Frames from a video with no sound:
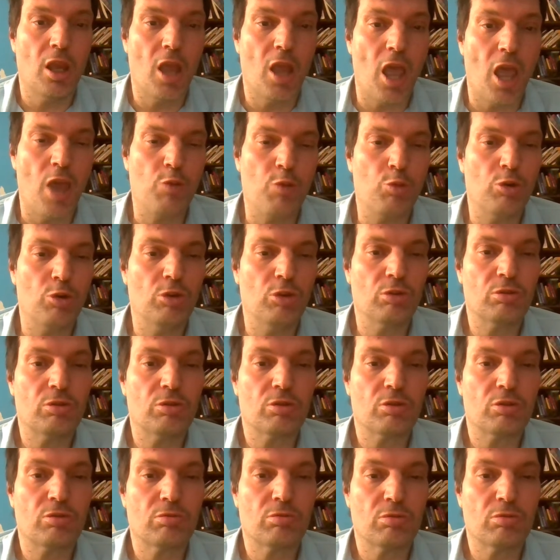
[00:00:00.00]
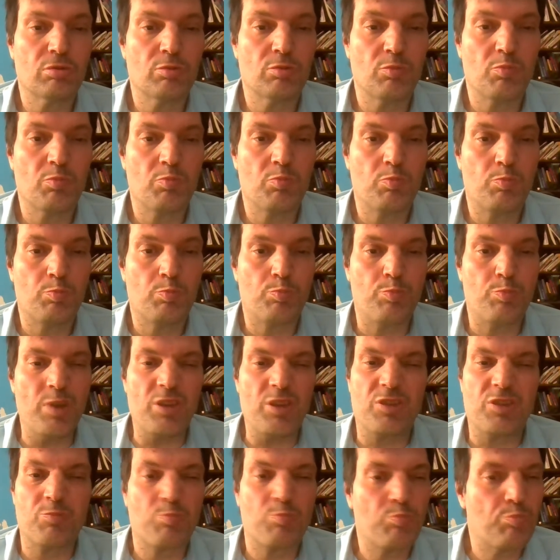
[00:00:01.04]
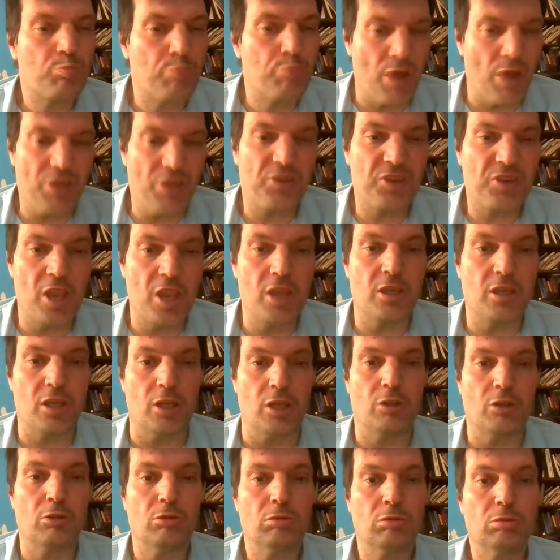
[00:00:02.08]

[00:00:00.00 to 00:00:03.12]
and will be breathtaking,